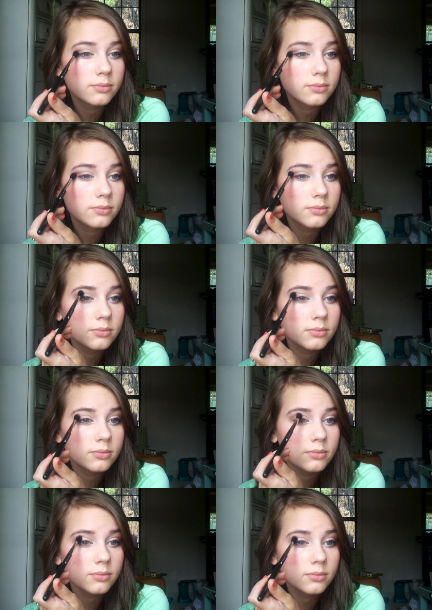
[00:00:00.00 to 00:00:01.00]

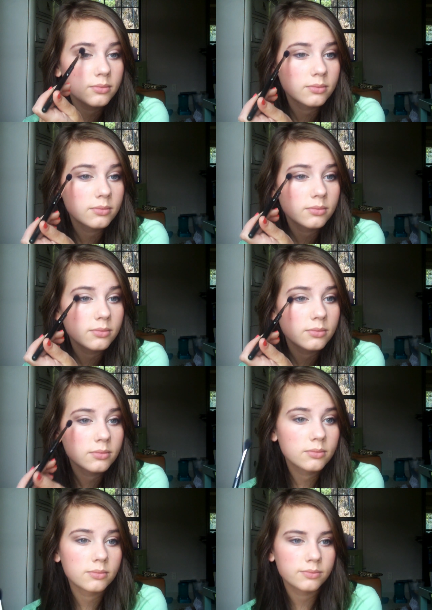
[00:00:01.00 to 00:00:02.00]

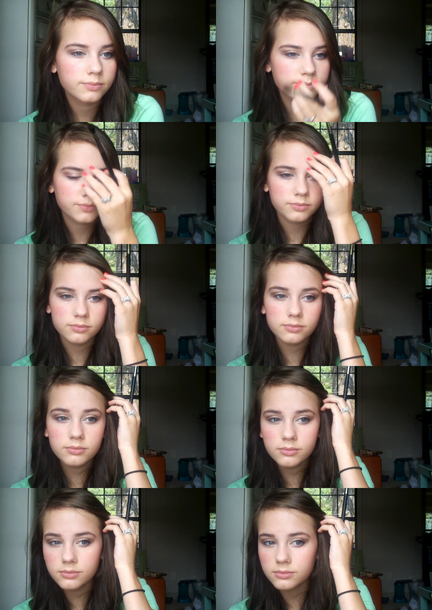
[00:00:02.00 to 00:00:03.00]

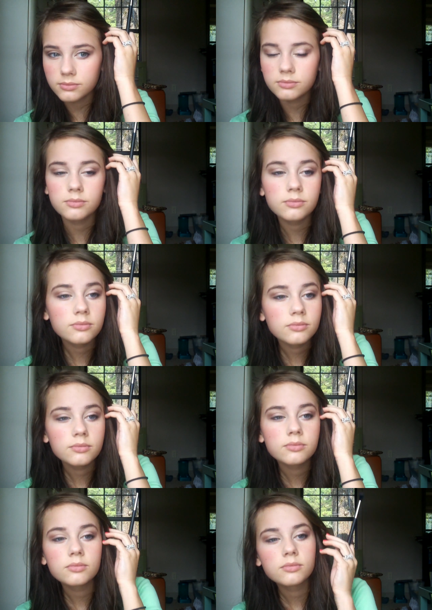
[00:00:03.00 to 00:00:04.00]

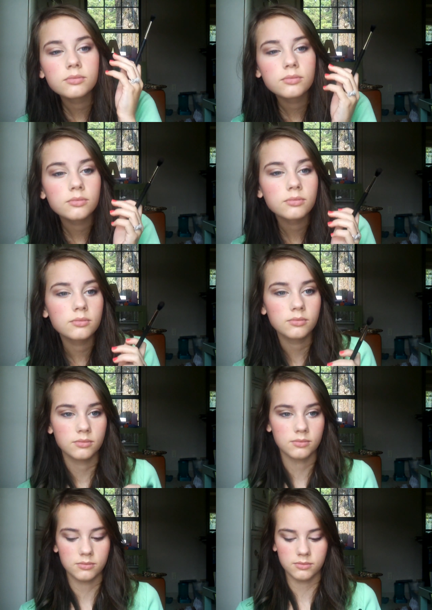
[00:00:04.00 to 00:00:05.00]

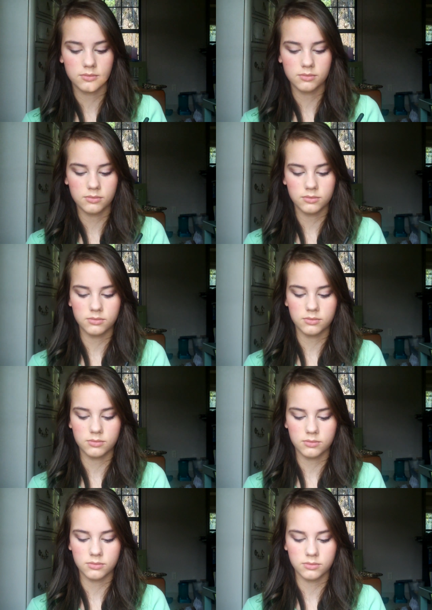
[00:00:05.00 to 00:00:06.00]

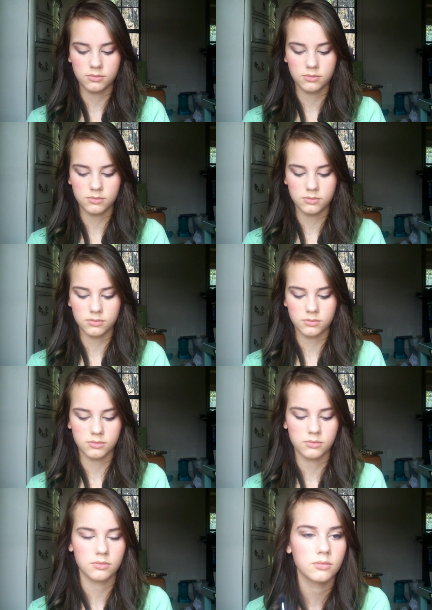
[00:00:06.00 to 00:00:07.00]

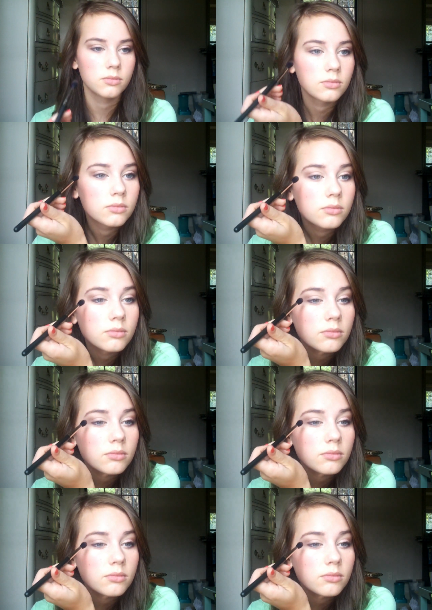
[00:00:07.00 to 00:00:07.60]
[no speech]